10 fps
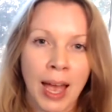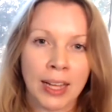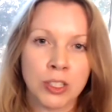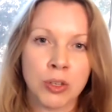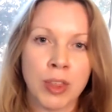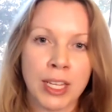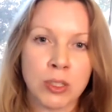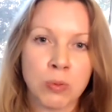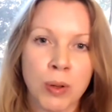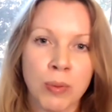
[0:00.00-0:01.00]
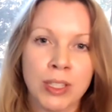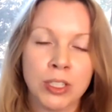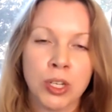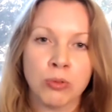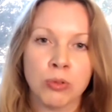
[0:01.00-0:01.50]
And so that's why within
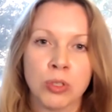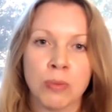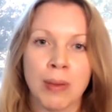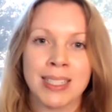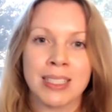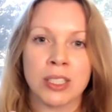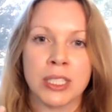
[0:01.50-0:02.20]
Total Somatics,